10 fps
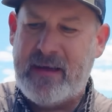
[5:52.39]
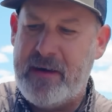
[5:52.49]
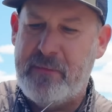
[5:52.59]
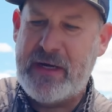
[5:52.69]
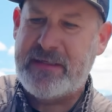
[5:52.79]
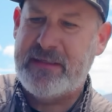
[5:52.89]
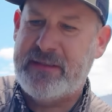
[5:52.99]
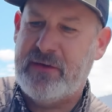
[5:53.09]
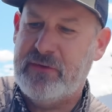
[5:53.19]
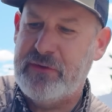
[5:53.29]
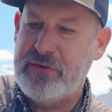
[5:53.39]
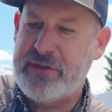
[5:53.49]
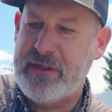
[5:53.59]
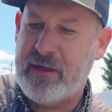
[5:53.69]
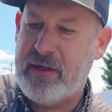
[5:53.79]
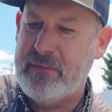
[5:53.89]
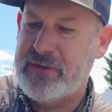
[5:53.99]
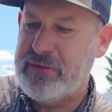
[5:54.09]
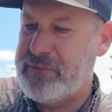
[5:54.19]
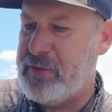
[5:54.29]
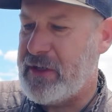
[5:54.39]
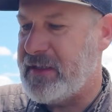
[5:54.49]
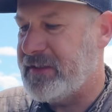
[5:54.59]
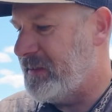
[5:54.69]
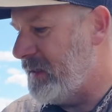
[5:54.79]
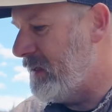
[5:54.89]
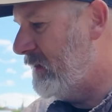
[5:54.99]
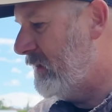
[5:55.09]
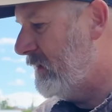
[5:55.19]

kind of breaks itself loose and it comes loose pretty easily.